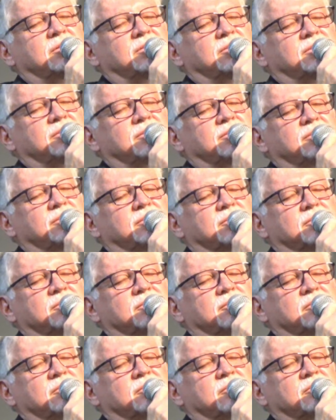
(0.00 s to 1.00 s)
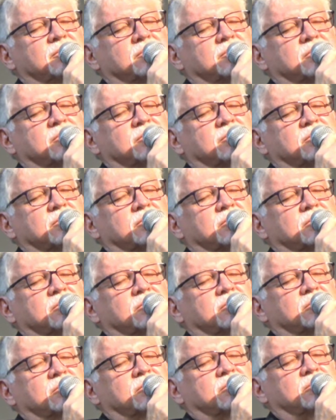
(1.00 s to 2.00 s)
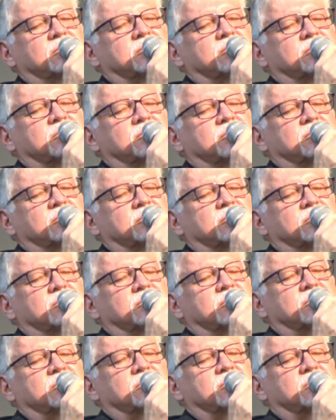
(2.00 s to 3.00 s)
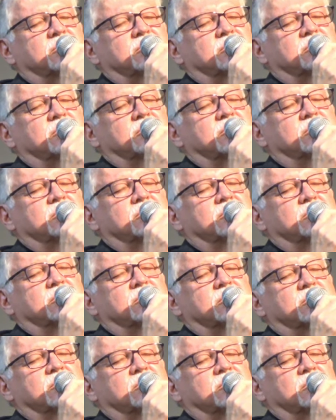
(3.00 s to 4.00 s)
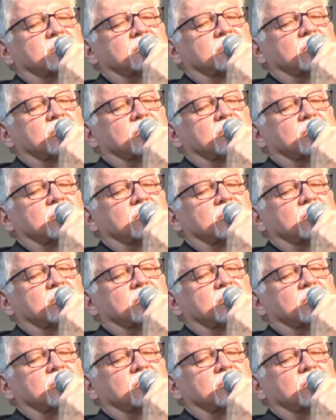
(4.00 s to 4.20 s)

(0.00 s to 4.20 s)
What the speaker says: (no one is talking)